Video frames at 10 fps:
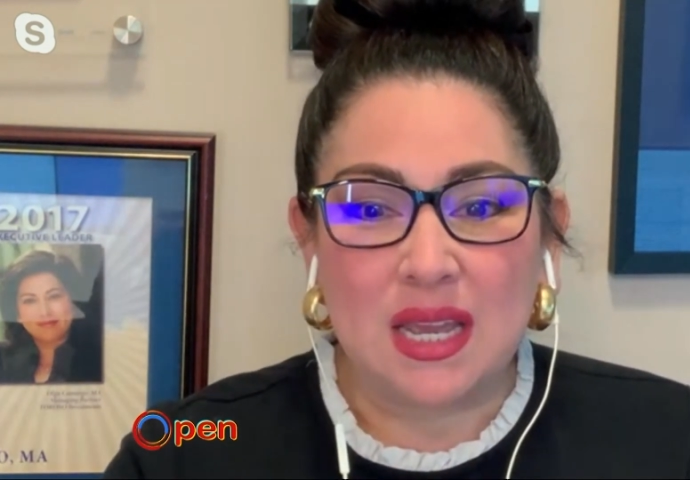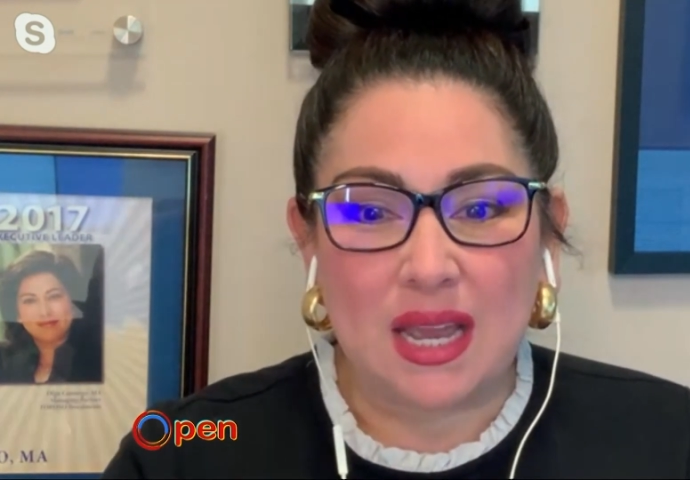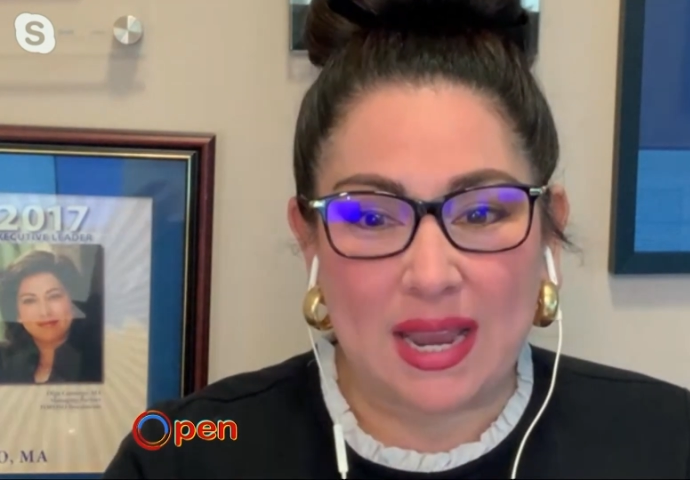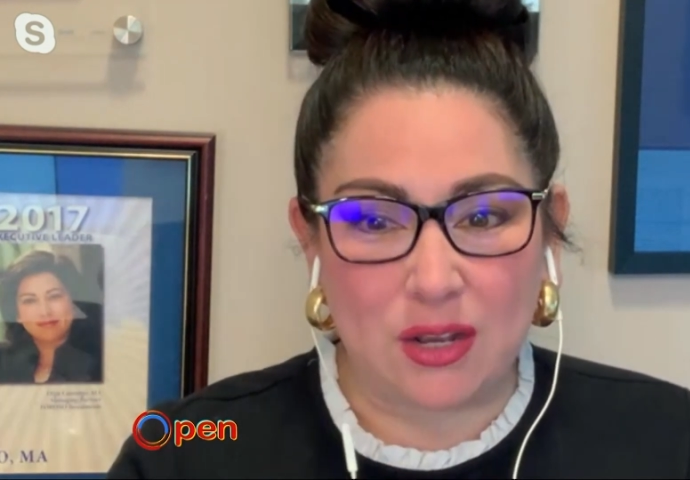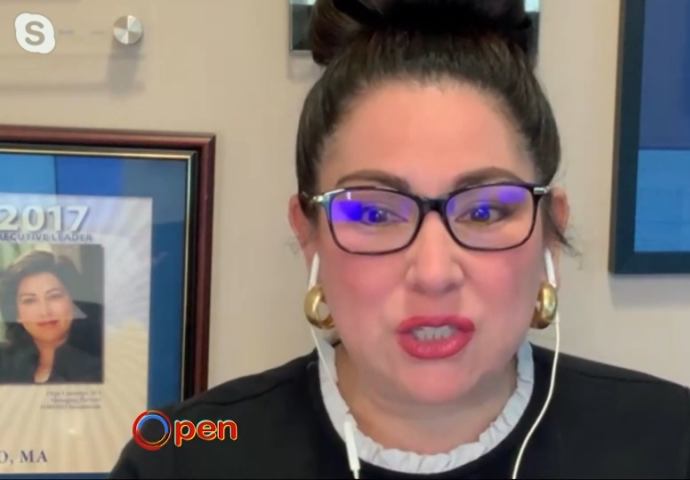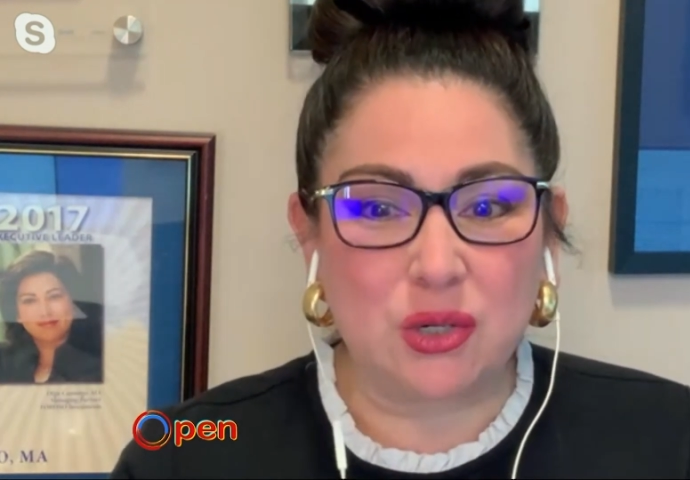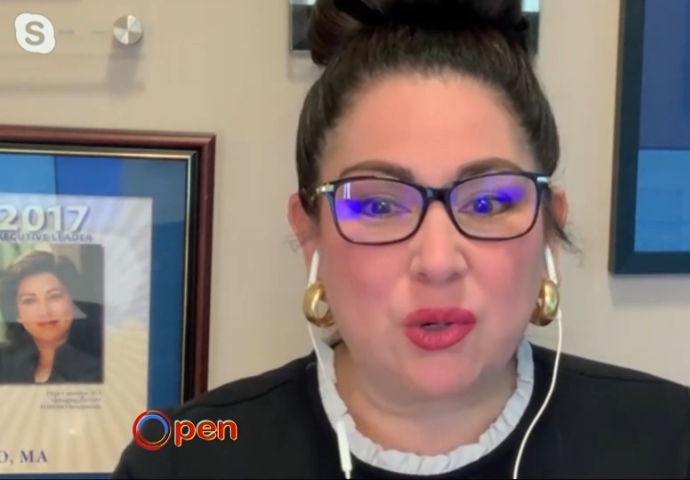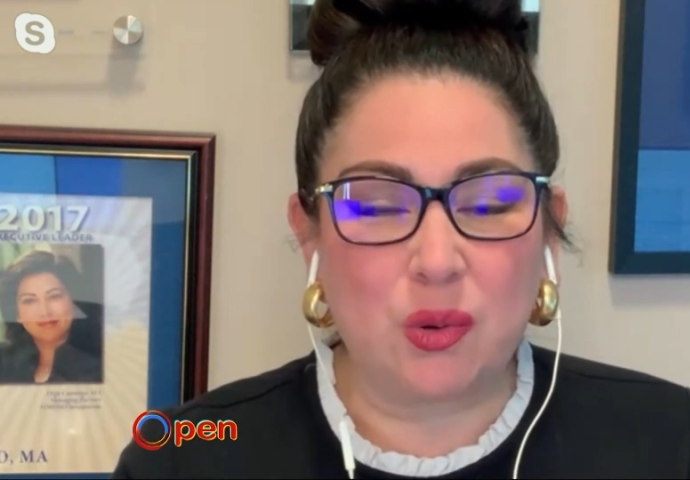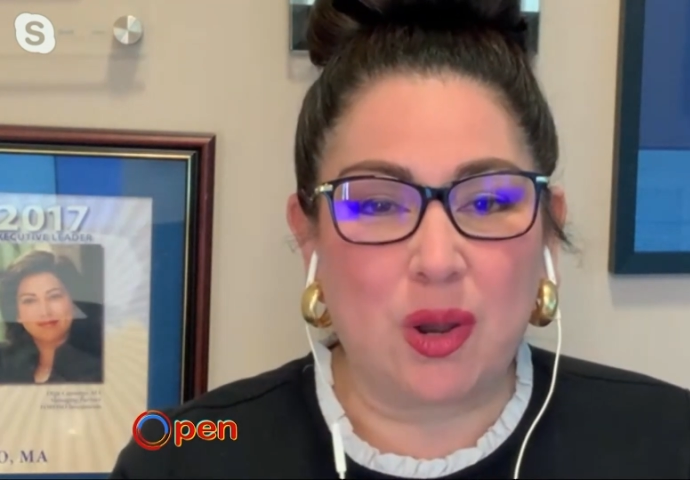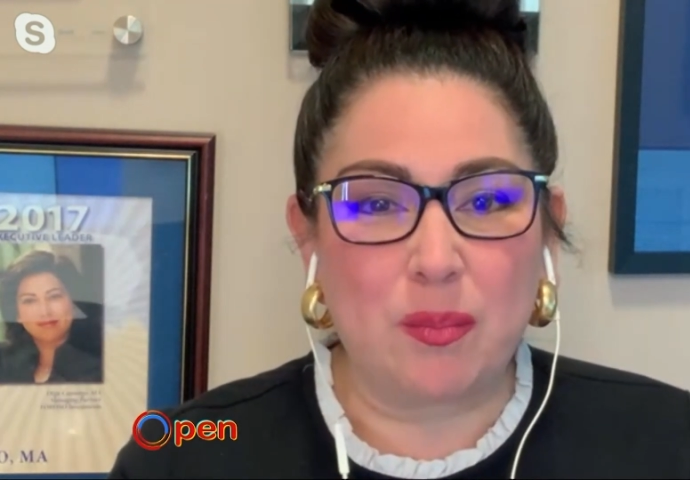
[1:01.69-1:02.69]
Speaker 1: I also
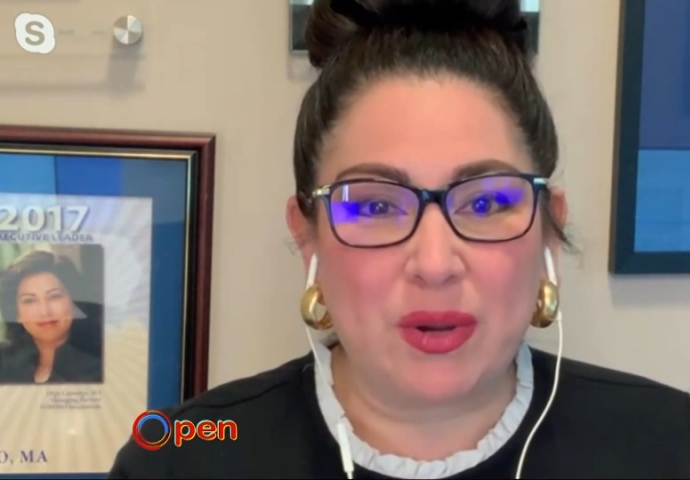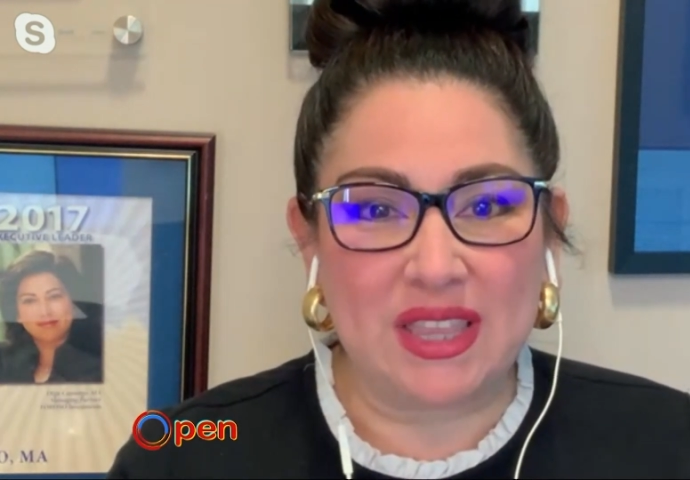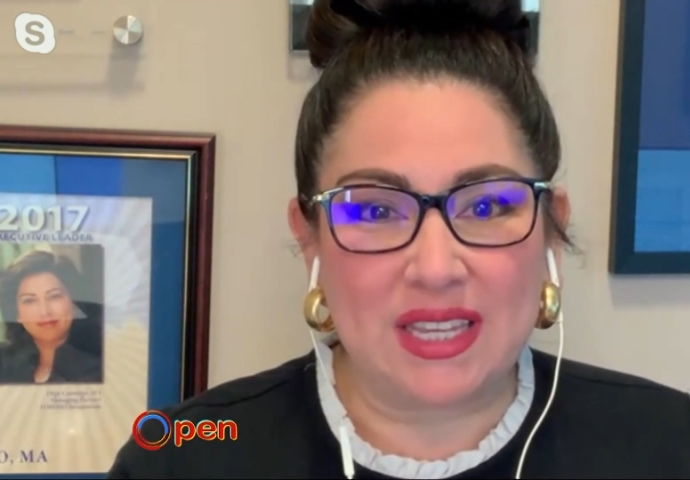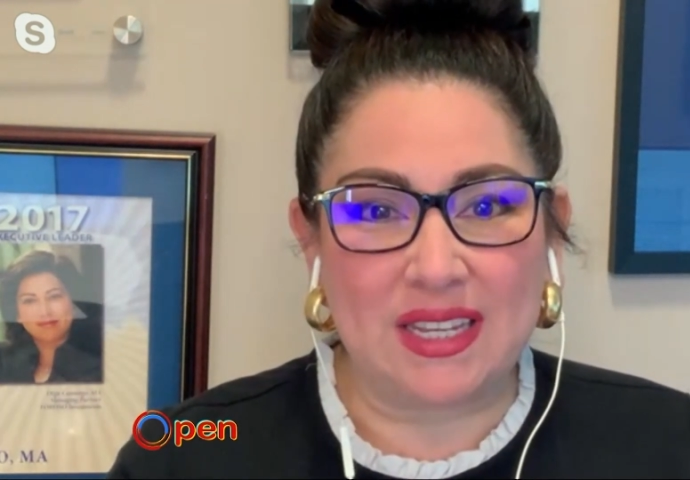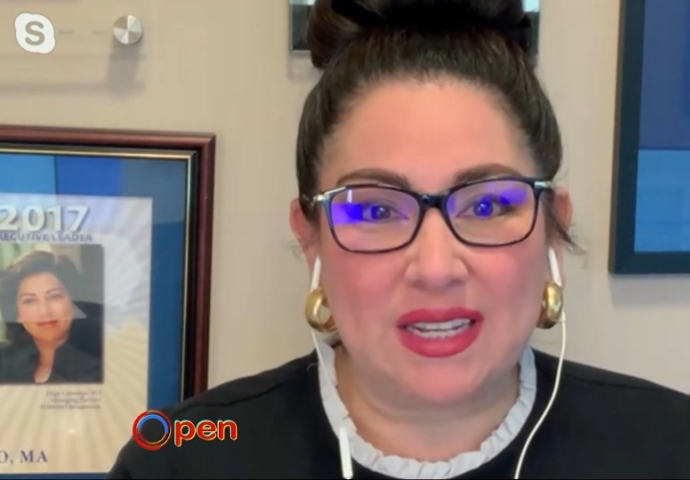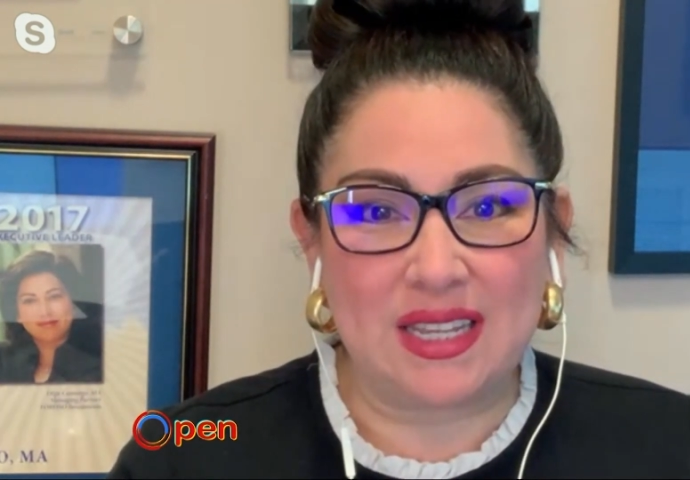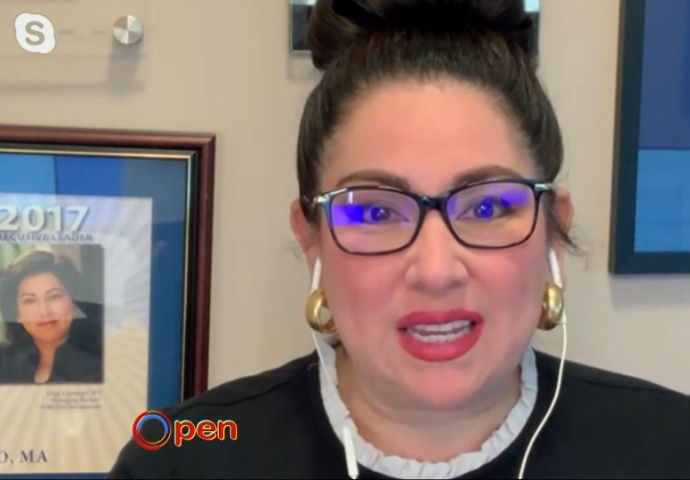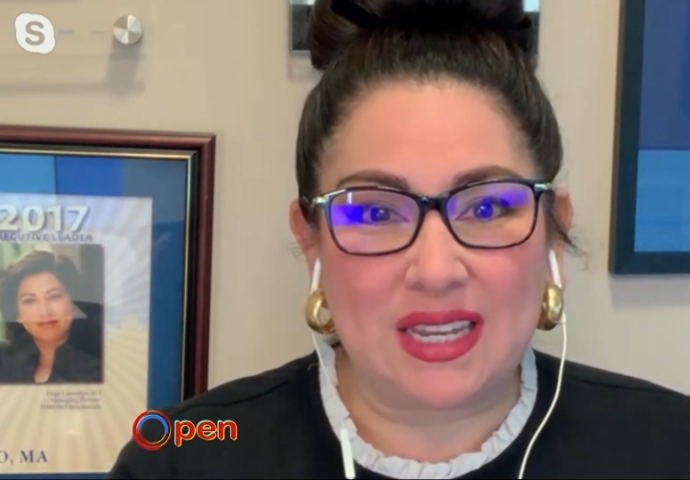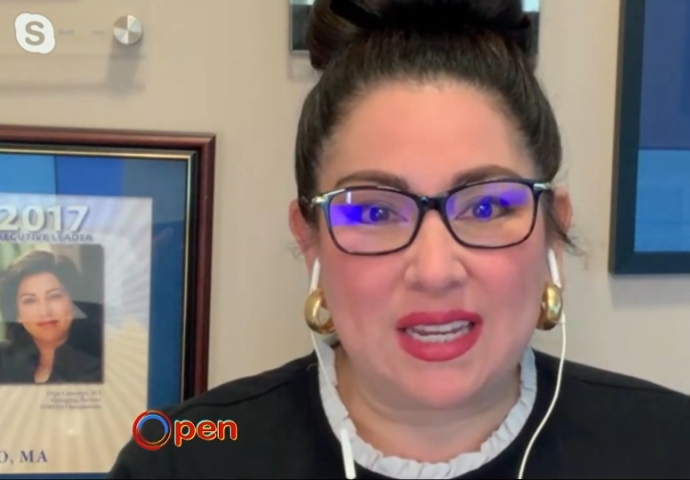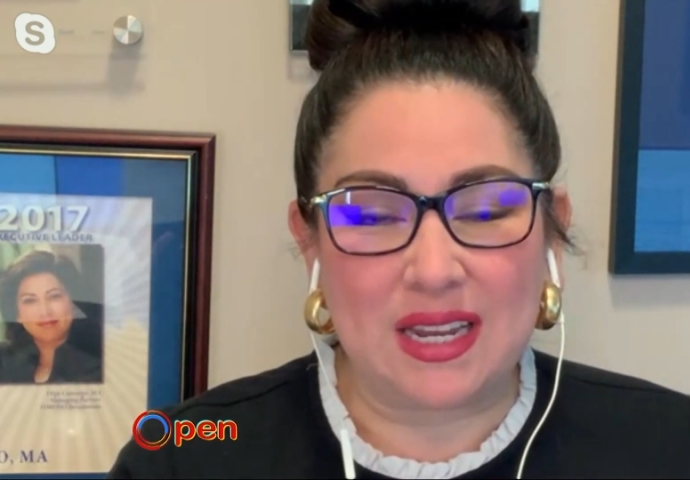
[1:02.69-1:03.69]
grew up within
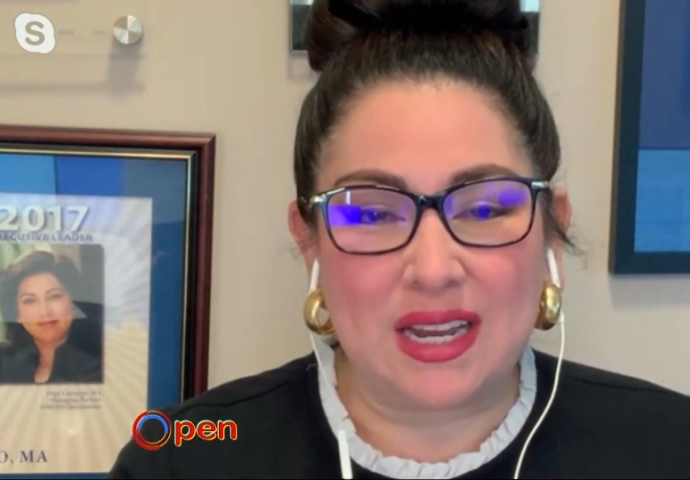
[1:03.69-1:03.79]
the